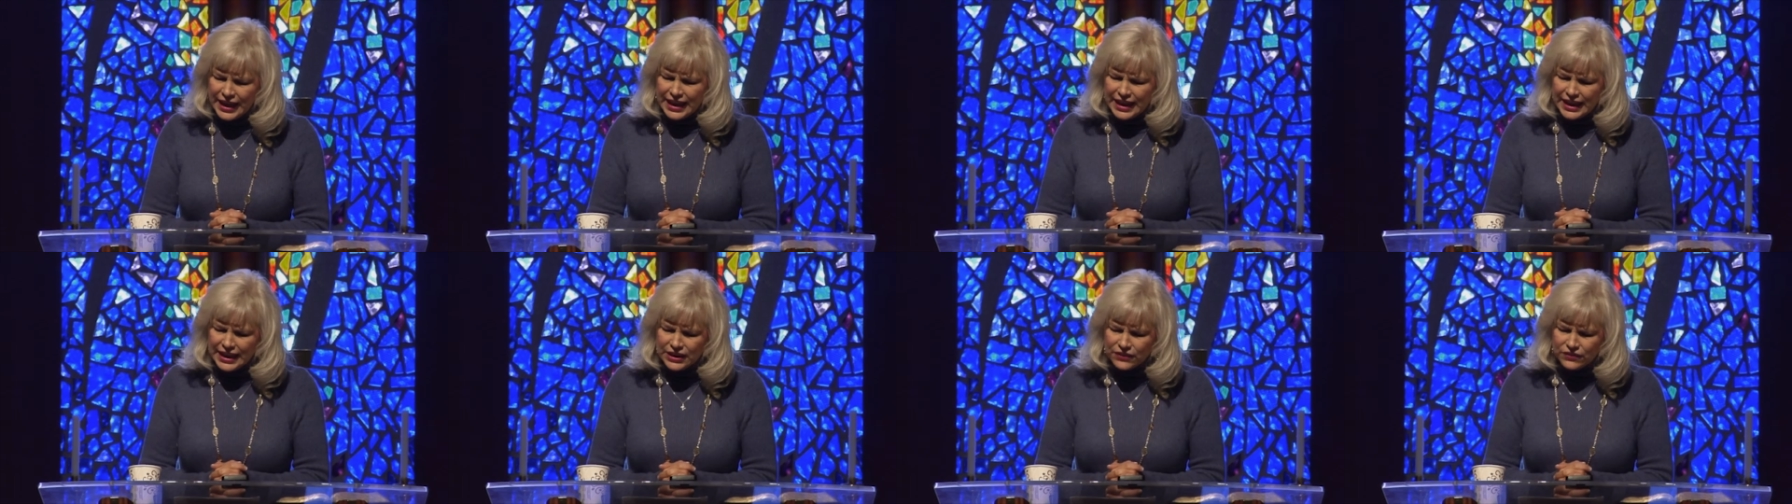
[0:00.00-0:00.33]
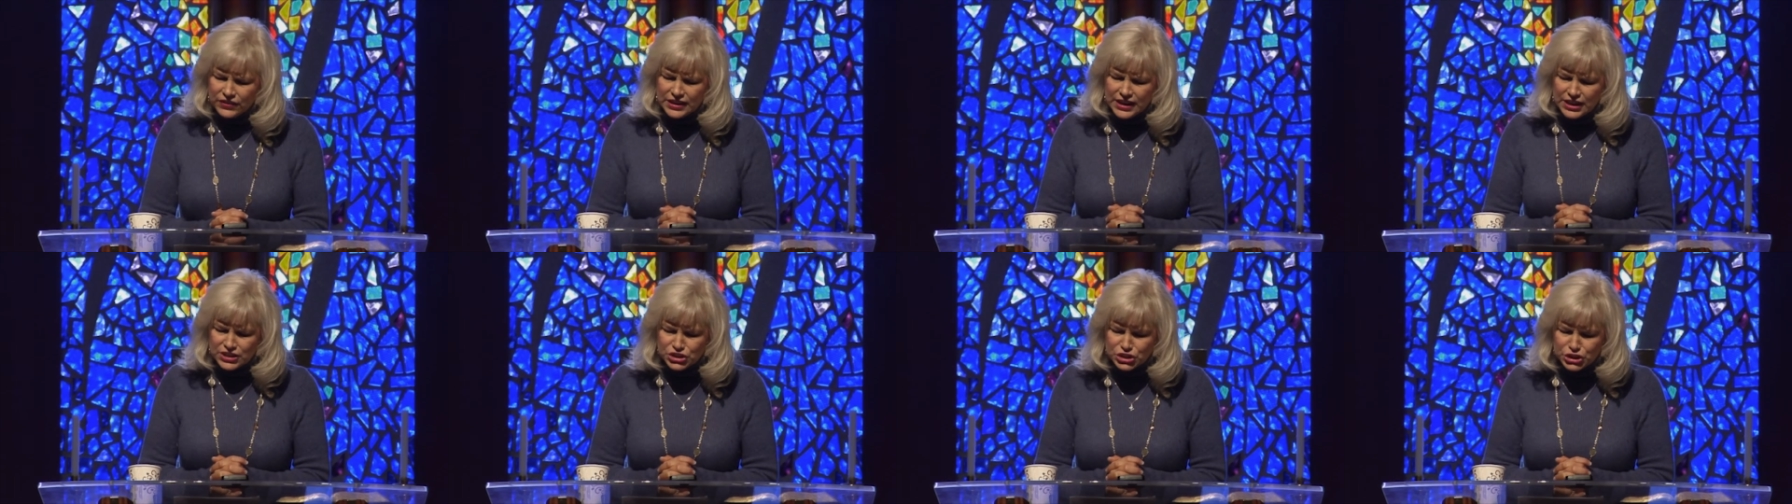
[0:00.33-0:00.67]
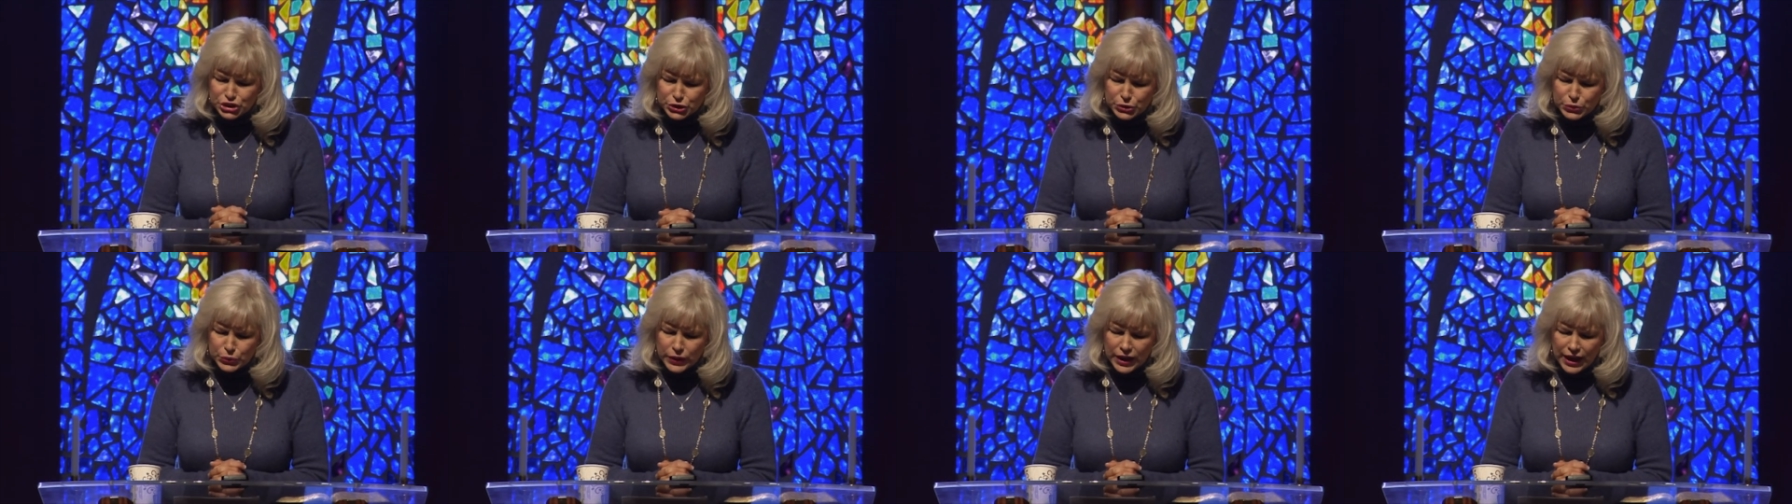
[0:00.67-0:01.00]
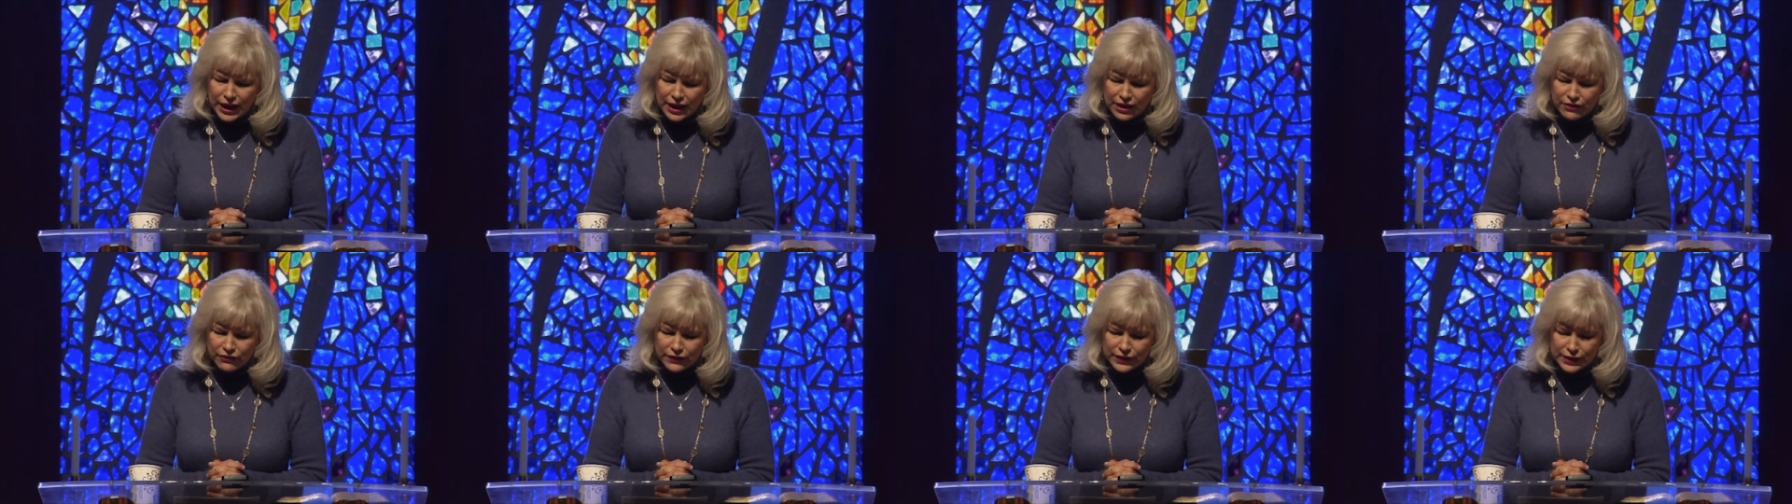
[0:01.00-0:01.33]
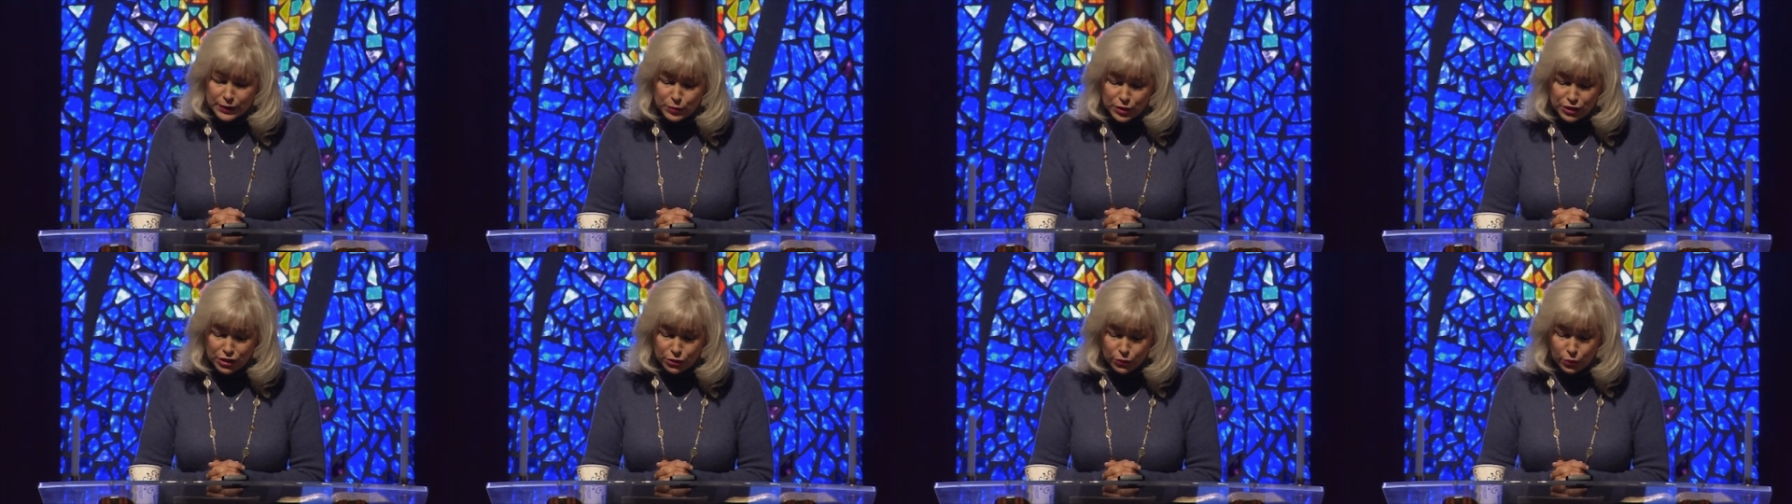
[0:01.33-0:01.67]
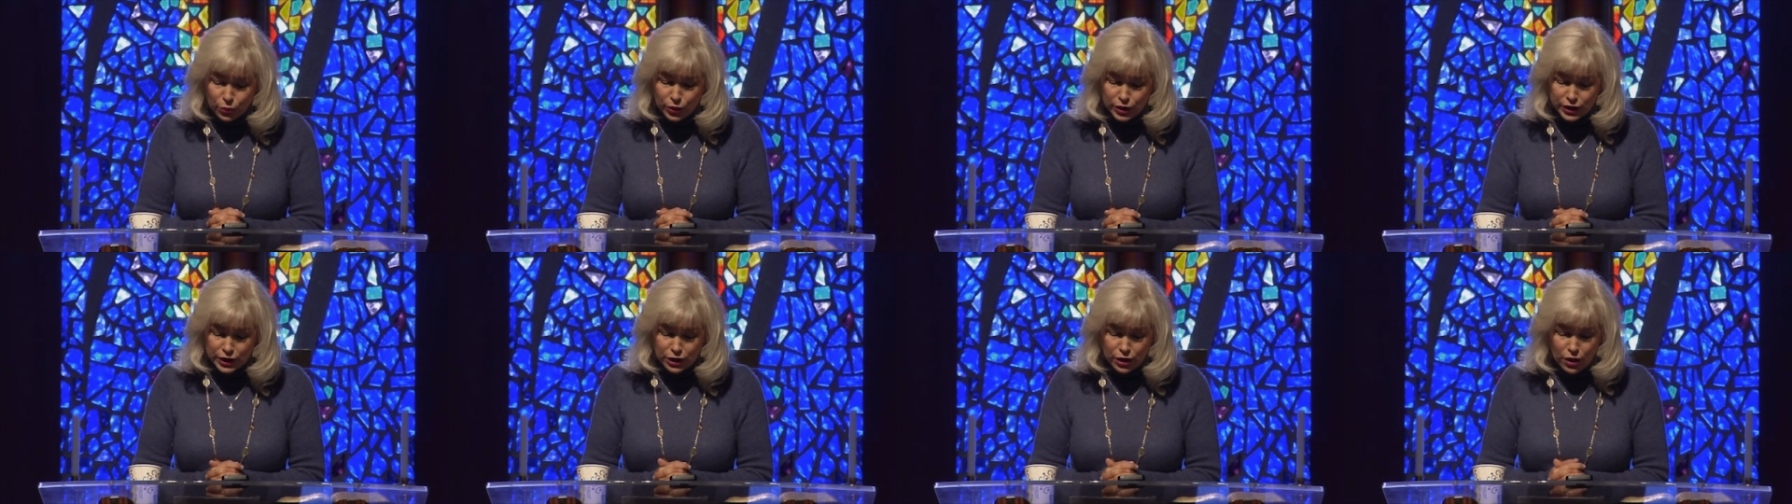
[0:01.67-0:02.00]
even as you gave him
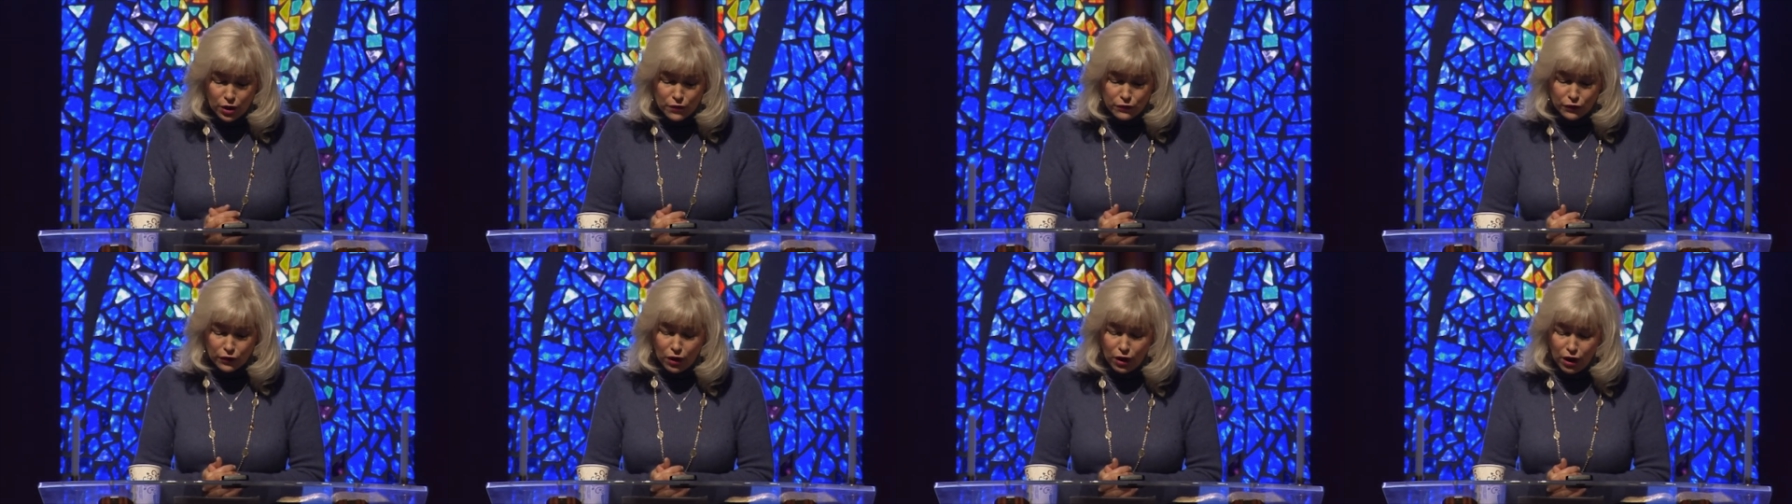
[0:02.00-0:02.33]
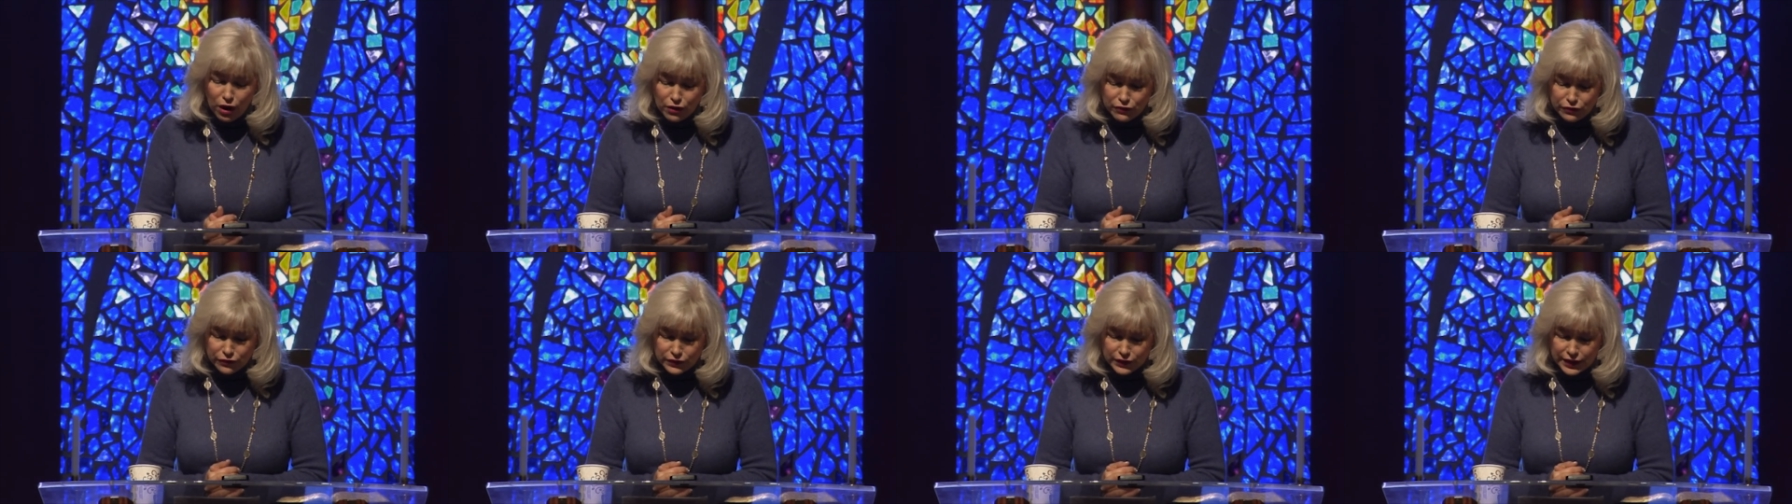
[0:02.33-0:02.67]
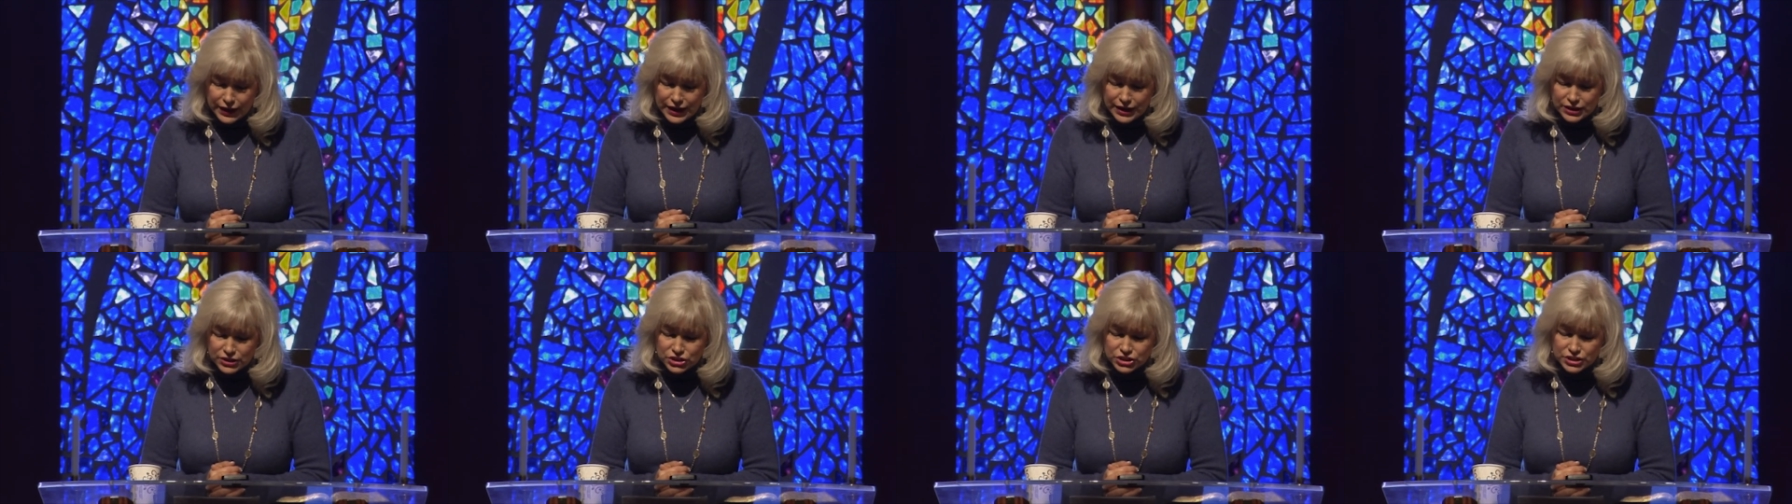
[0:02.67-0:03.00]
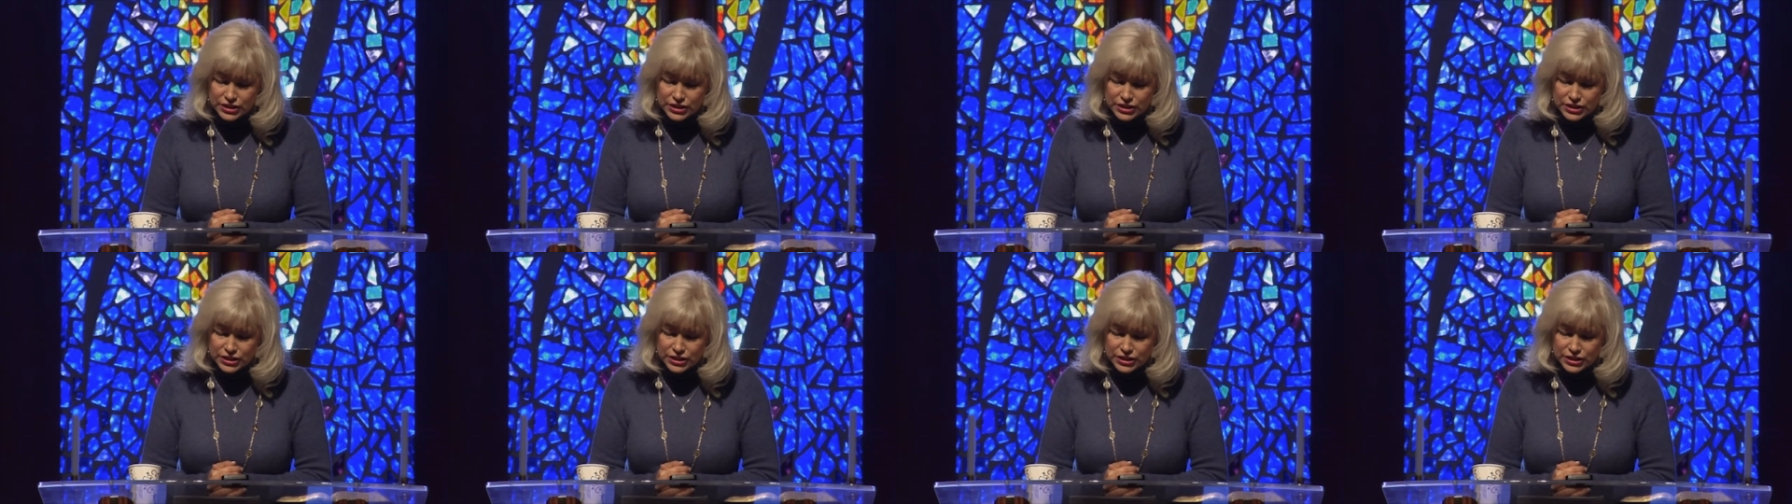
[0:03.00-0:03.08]
authority over all flesh,